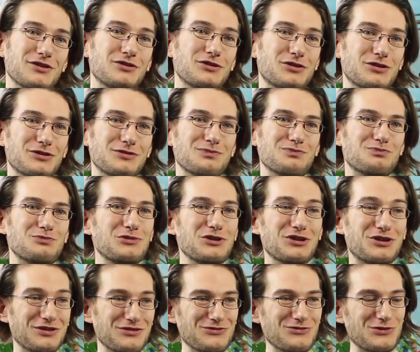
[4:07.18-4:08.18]
you
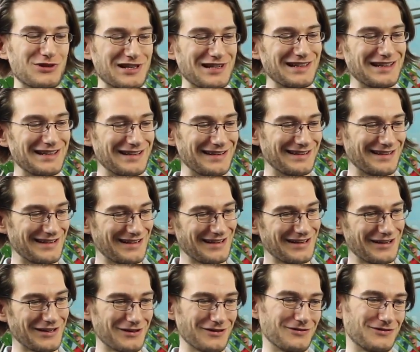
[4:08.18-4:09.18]
can really
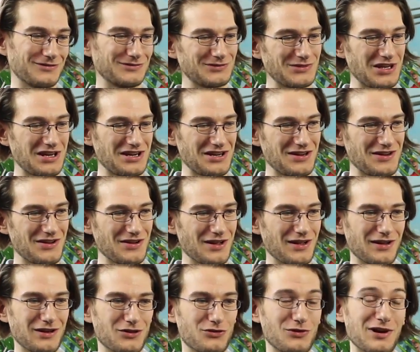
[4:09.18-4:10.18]
kind
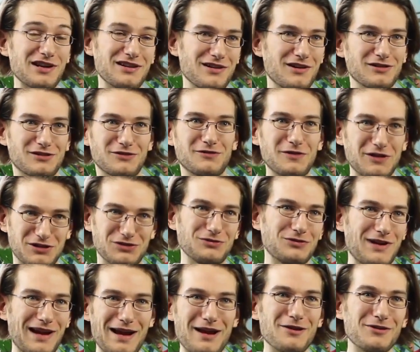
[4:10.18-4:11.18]
of create an
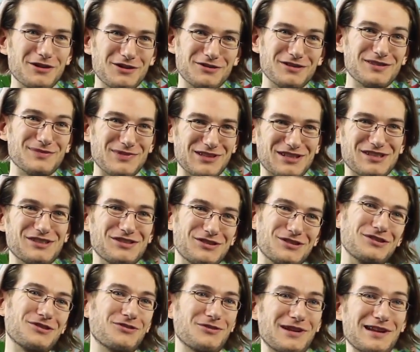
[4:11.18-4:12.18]
artificial area as much as you
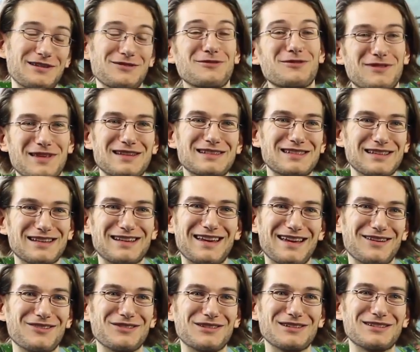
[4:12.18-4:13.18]
can create an authentic
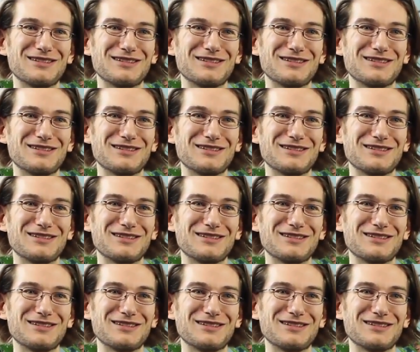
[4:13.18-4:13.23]
area,